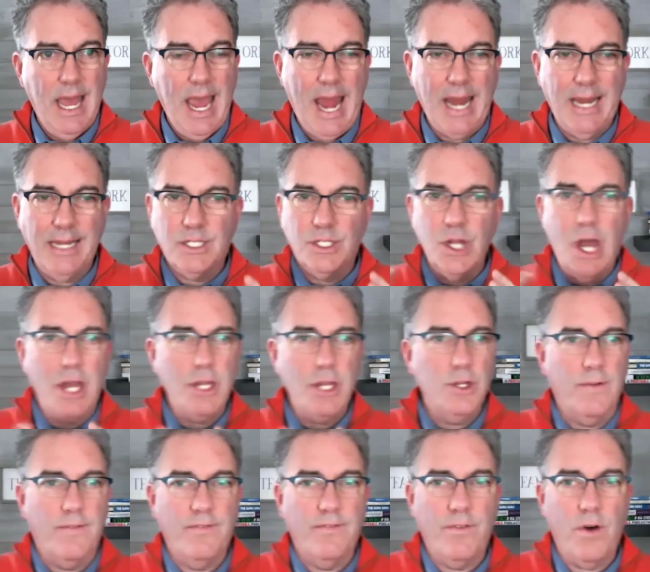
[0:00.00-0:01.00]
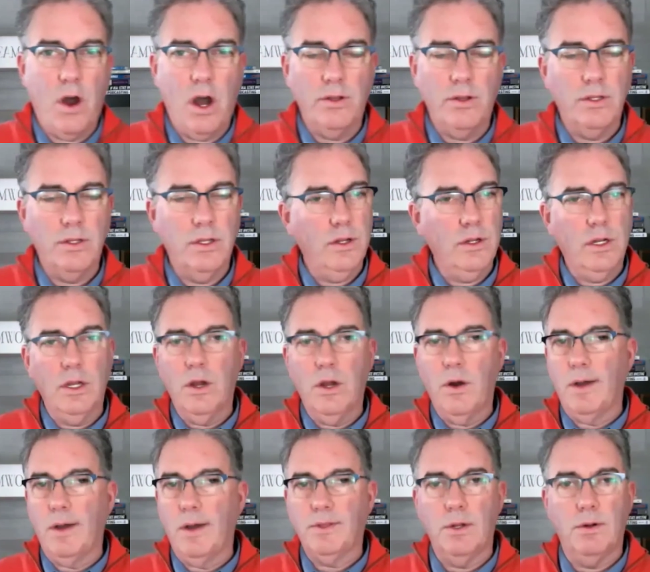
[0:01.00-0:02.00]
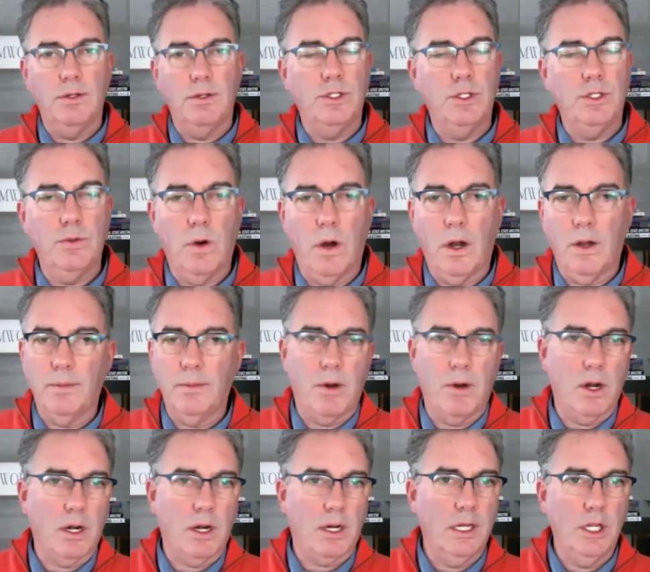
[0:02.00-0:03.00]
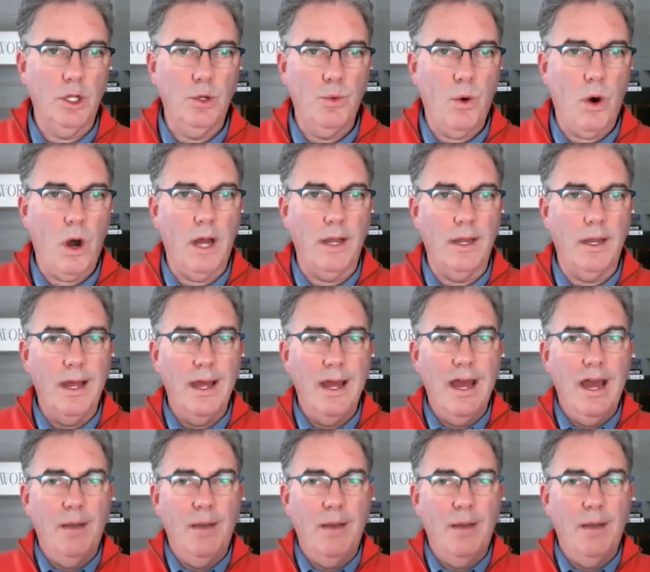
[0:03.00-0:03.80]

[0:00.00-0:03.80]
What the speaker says: And it's not your fault. You can go out there and do all the marketing you want,